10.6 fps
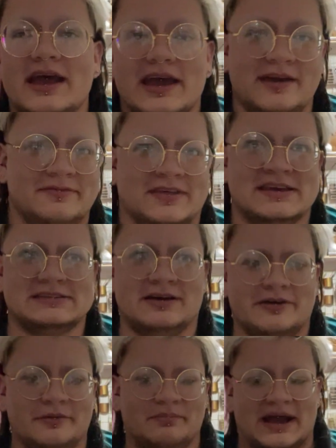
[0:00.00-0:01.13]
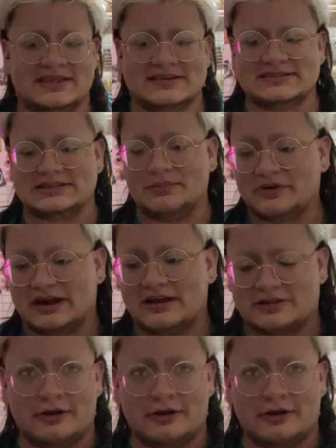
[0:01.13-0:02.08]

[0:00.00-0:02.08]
F this, I'll go buy this somewhere else.